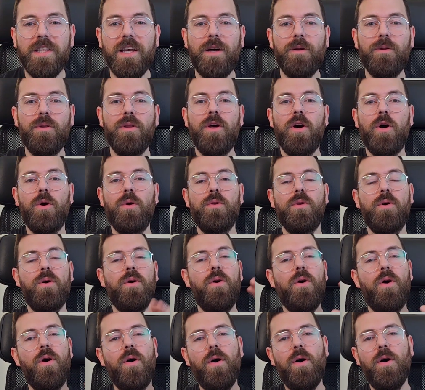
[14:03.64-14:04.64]
download
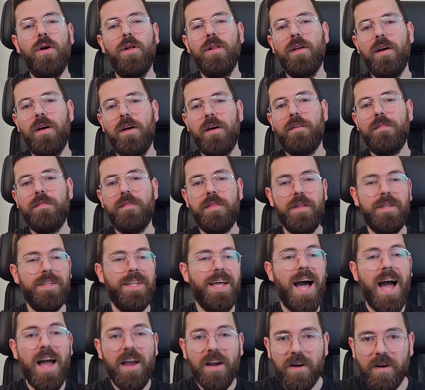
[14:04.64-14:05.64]
all of the
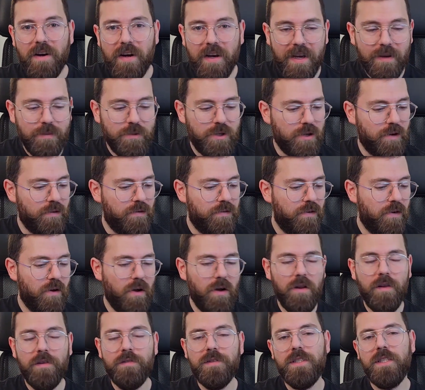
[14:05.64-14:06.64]
diagrams of all
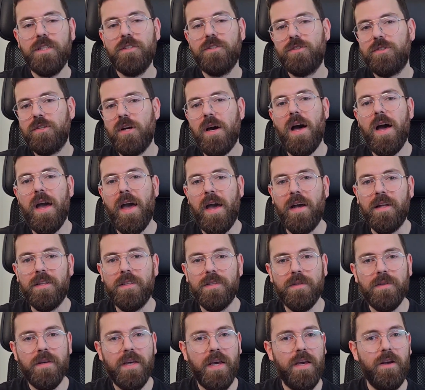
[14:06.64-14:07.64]
of these triads,
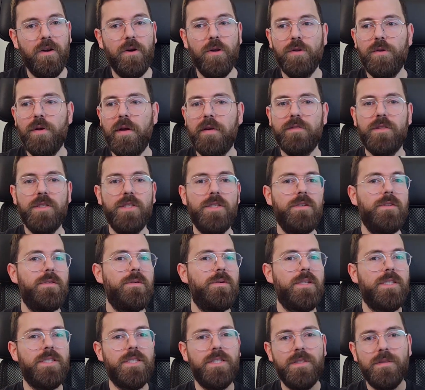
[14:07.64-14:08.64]
okay? All you have to do
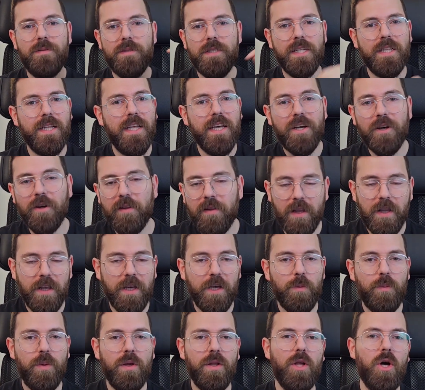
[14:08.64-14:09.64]
is click on the link
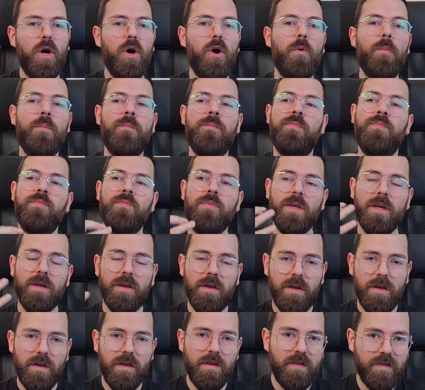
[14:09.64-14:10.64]
below,
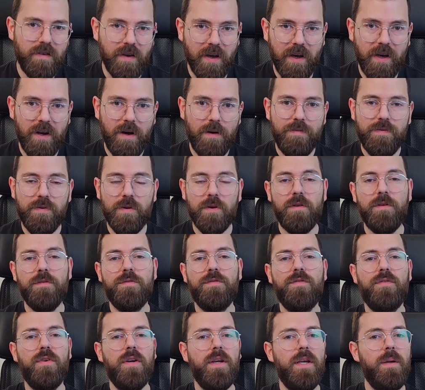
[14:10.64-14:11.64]
sign up for the
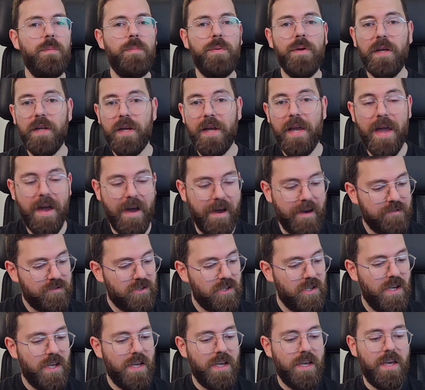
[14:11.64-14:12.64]
free PDFs,
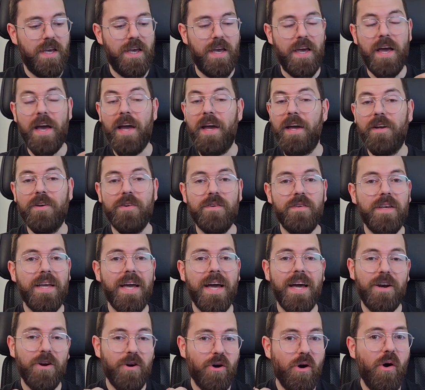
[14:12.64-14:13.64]
and you
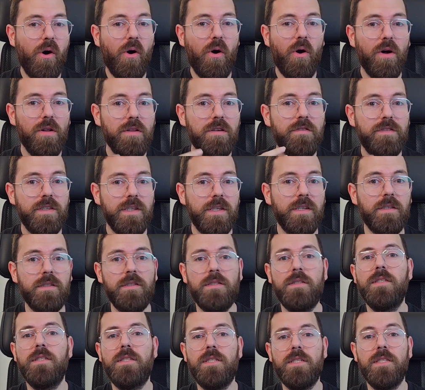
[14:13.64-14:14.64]
get all of these.
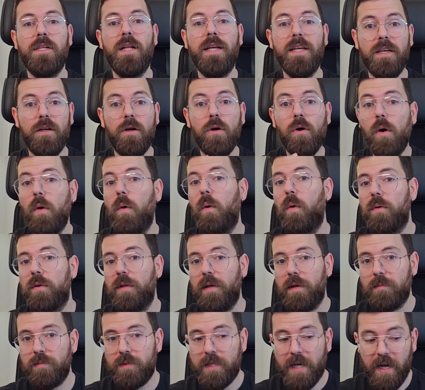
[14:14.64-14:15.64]
This is like gold,
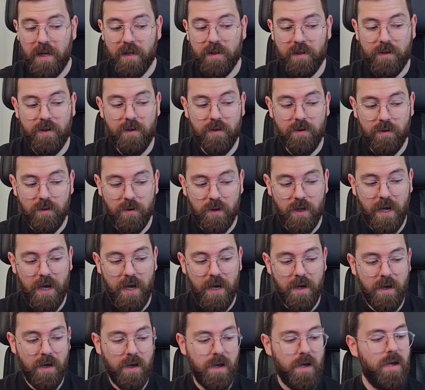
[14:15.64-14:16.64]
I'm telling you,
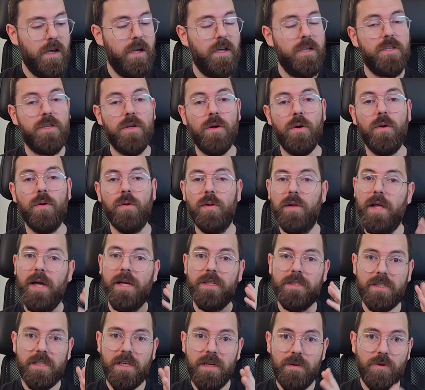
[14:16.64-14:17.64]
okay? So
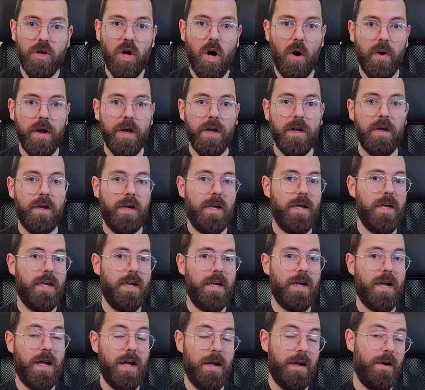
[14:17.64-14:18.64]
let's keep going, and
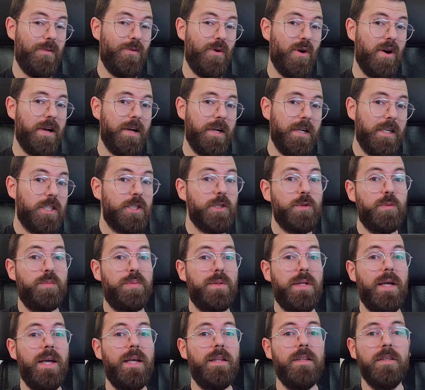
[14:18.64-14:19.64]
I want to
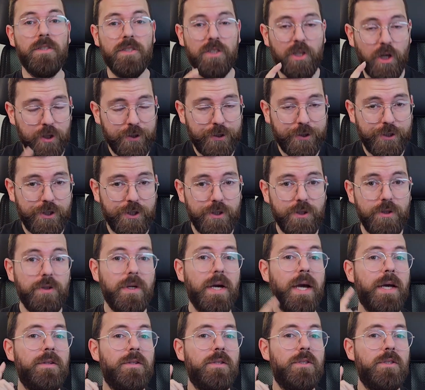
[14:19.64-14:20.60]
explain the sus2 and the